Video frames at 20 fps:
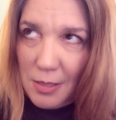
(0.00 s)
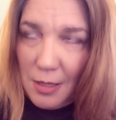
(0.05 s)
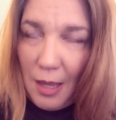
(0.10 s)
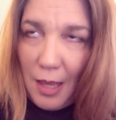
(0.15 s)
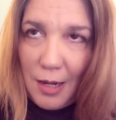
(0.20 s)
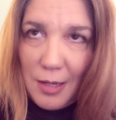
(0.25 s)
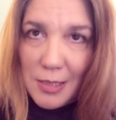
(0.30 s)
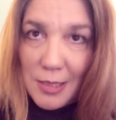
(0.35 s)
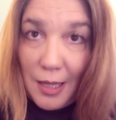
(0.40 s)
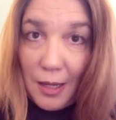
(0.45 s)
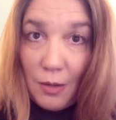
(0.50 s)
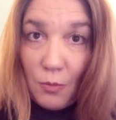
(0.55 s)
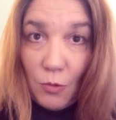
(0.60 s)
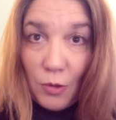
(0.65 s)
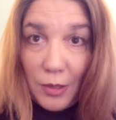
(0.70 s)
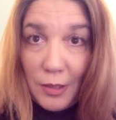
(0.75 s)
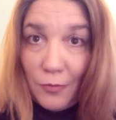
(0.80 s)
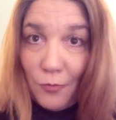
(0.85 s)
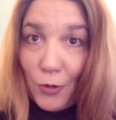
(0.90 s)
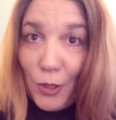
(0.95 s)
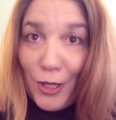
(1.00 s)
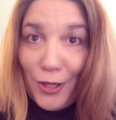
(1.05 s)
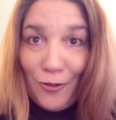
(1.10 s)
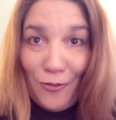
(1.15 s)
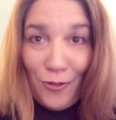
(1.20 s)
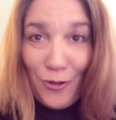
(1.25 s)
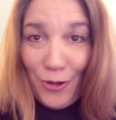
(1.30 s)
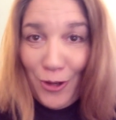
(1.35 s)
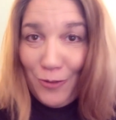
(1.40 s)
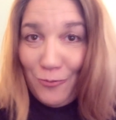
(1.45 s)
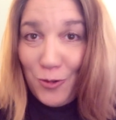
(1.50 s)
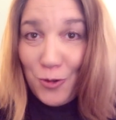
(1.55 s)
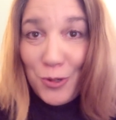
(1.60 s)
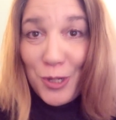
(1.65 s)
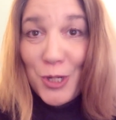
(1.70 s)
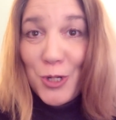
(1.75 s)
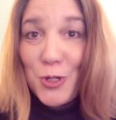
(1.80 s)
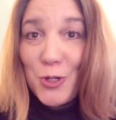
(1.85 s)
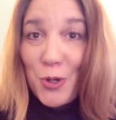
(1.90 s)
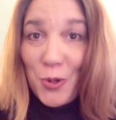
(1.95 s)
And it's like, well, if you
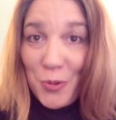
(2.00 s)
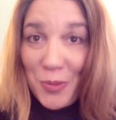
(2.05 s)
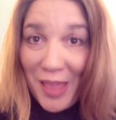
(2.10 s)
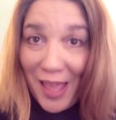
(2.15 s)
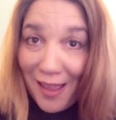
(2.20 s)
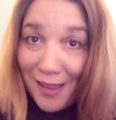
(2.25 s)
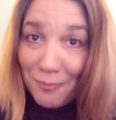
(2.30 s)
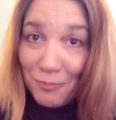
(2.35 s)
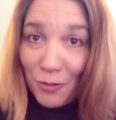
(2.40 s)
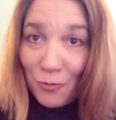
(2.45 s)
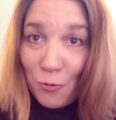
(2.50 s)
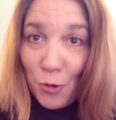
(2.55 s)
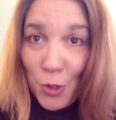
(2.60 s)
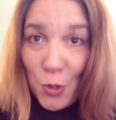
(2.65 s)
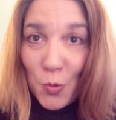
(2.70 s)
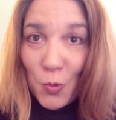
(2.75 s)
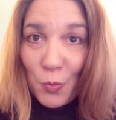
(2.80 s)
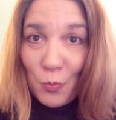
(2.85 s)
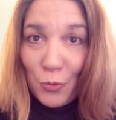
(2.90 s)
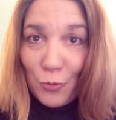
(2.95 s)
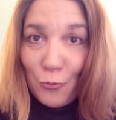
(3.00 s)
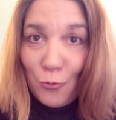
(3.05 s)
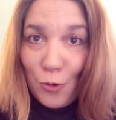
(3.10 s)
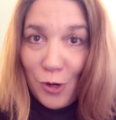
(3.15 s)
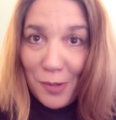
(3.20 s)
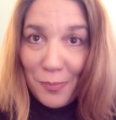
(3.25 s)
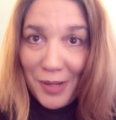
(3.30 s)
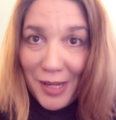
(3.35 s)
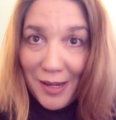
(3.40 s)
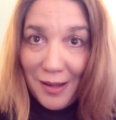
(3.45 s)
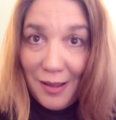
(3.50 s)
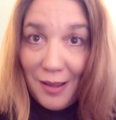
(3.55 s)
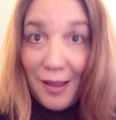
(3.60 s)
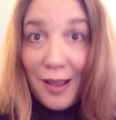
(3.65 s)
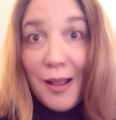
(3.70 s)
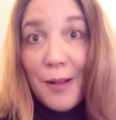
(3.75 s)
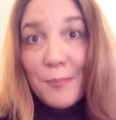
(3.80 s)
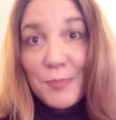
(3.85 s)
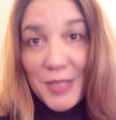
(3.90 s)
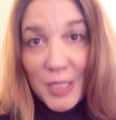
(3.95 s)
didn't know that before you were performing,
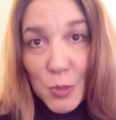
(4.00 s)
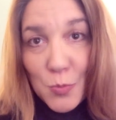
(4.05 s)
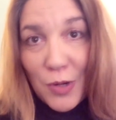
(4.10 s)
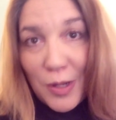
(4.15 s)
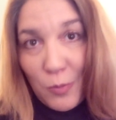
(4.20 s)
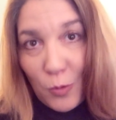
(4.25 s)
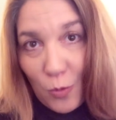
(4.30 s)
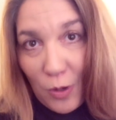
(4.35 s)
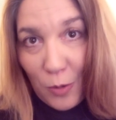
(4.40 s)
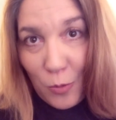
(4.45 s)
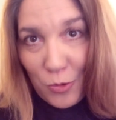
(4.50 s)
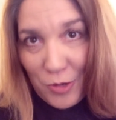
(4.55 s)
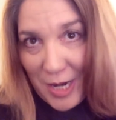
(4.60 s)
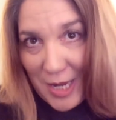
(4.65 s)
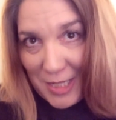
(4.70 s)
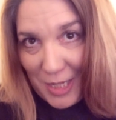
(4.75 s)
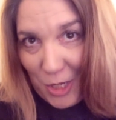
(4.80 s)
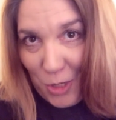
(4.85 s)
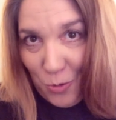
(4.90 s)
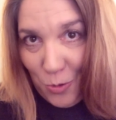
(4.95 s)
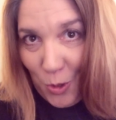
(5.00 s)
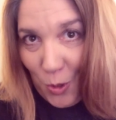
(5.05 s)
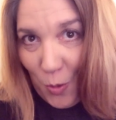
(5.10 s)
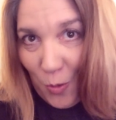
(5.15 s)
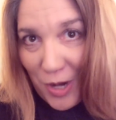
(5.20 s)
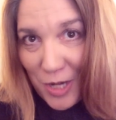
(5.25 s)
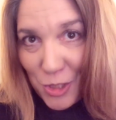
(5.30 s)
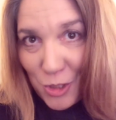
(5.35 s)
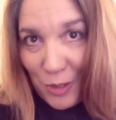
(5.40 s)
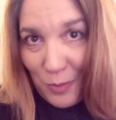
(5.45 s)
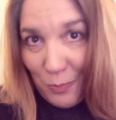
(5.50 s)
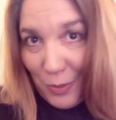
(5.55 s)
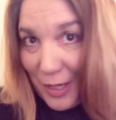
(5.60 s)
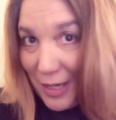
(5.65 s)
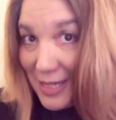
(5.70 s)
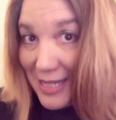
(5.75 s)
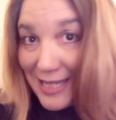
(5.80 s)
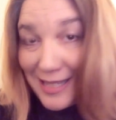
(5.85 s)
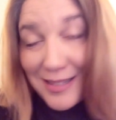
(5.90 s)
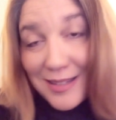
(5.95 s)
that's probably why we're asking you the question,
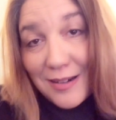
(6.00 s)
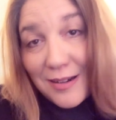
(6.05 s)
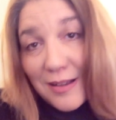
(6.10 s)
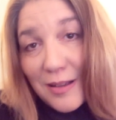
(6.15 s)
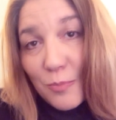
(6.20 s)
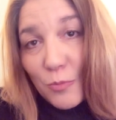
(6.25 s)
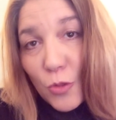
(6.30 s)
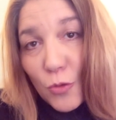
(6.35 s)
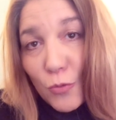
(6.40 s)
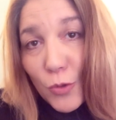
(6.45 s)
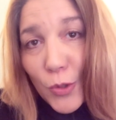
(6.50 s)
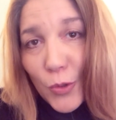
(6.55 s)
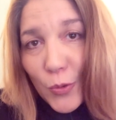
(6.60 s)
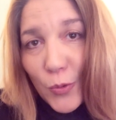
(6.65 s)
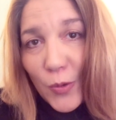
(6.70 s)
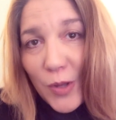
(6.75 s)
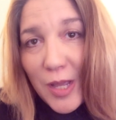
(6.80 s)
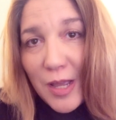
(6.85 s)
because it didn't come through.